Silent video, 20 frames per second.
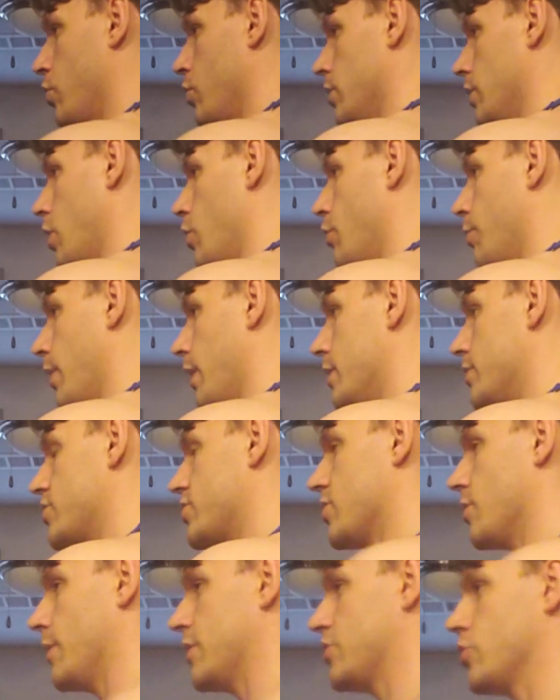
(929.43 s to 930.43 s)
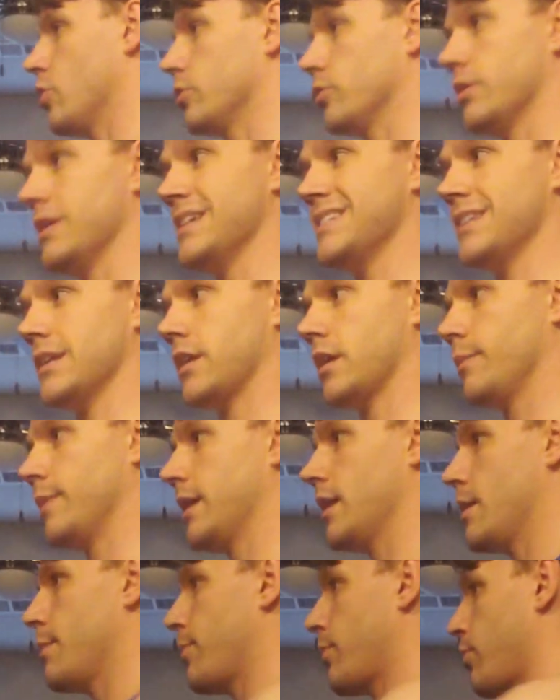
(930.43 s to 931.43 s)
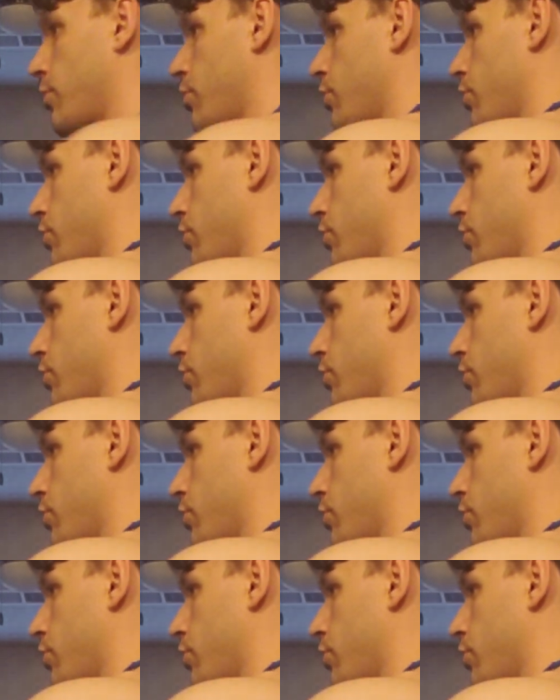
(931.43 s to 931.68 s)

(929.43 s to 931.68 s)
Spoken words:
low punch, so my shoulder isn't coming up.